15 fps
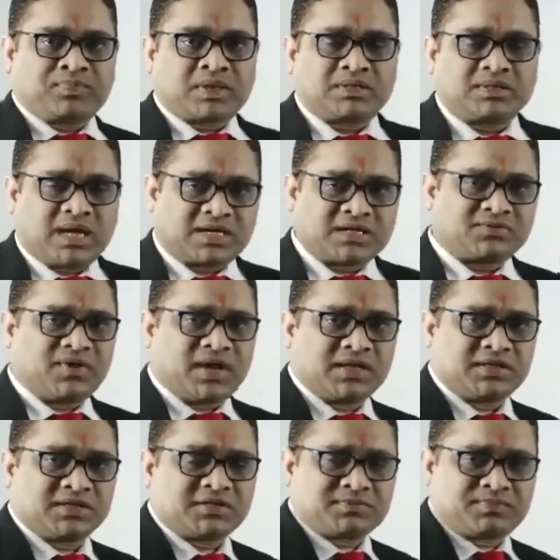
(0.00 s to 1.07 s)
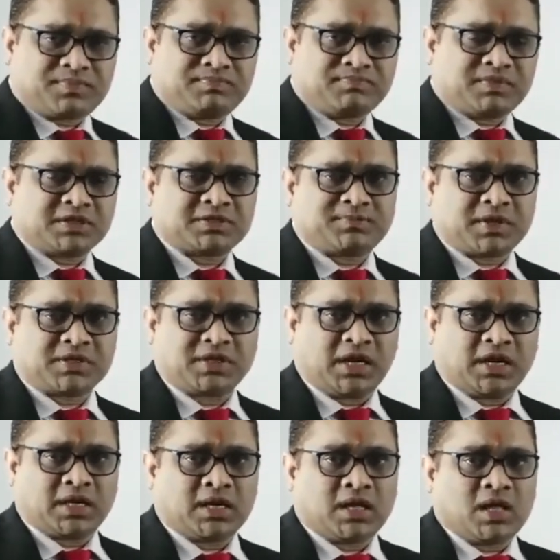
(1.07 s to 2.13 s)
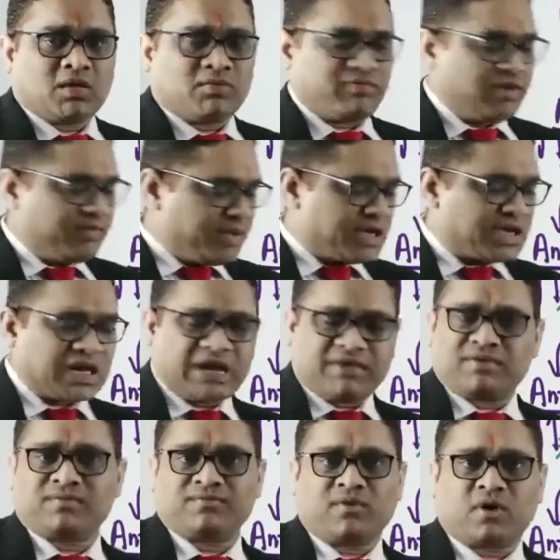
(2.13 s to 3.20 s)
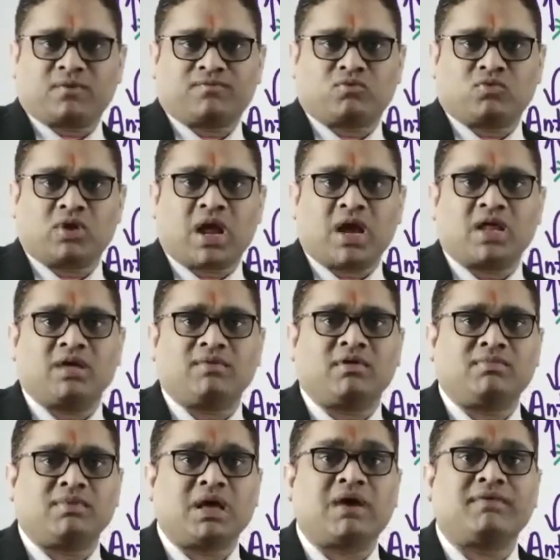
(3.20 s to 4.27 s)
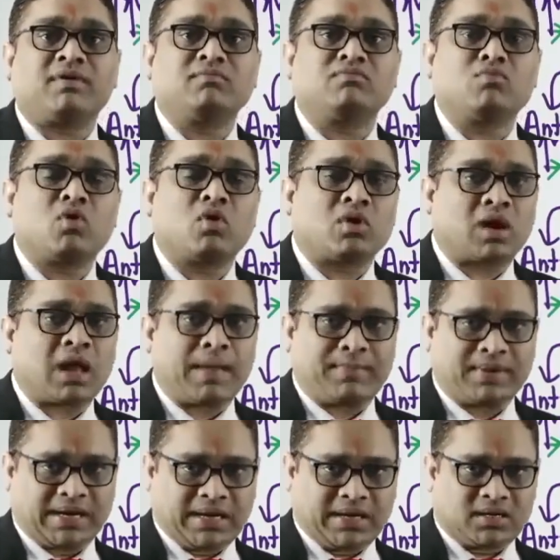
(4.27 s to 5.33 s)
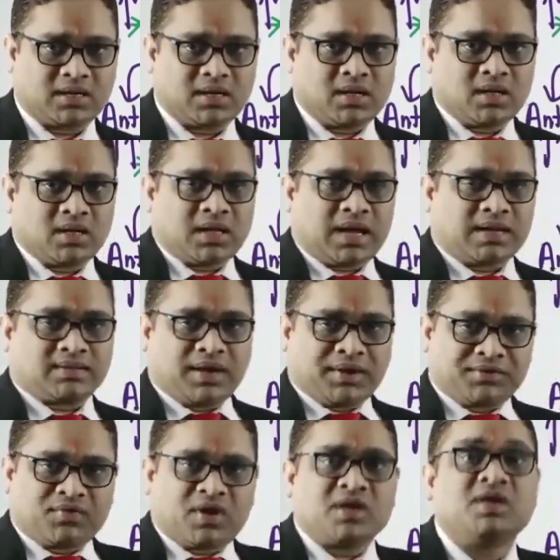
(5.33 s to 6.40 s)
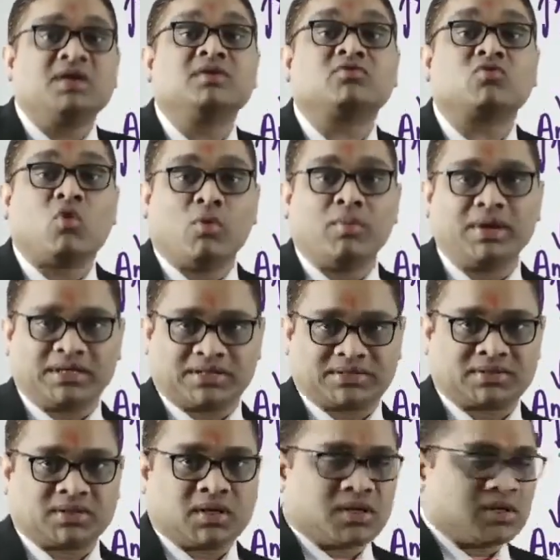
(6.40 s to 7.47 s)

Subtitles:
That is why this patient will be craving for food and he will be having more appetite, and that is why he is obese.